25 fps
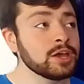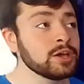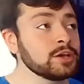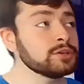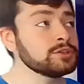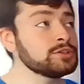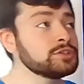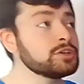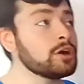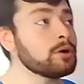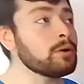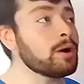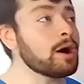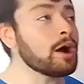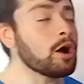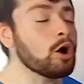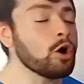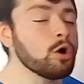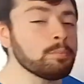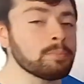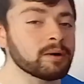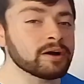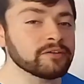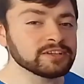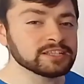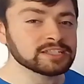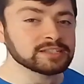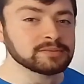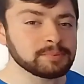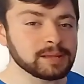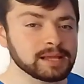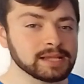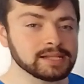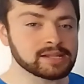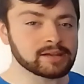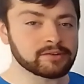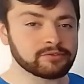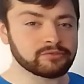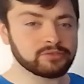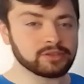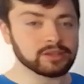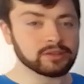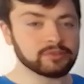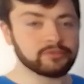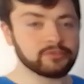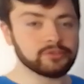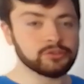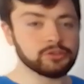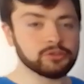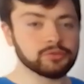So I hope I've explained everything
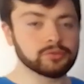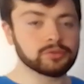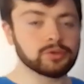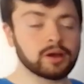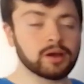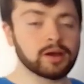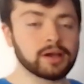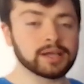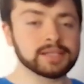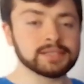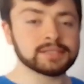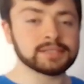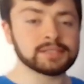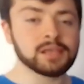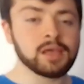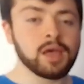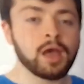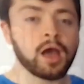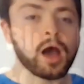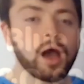for you guys.